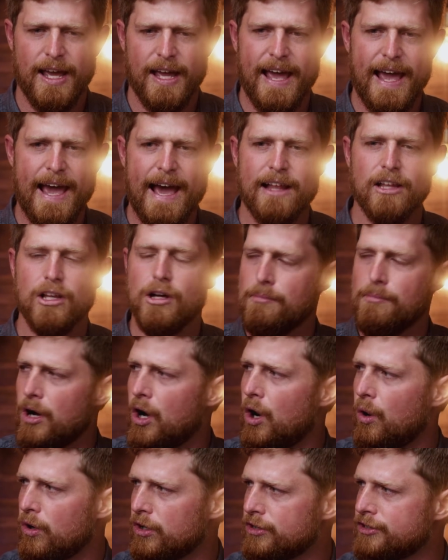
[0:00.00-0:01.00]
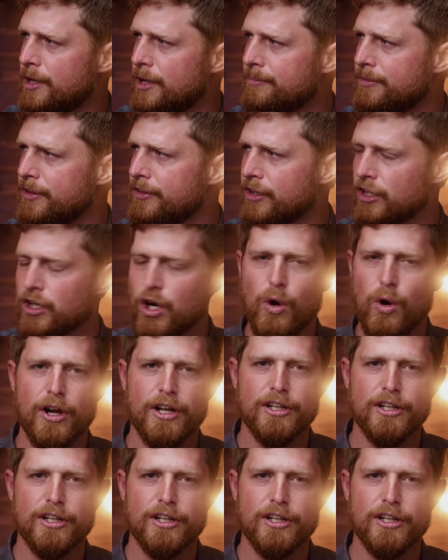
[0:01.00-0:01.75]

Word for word: Alamo or something. They're mm-hmm. going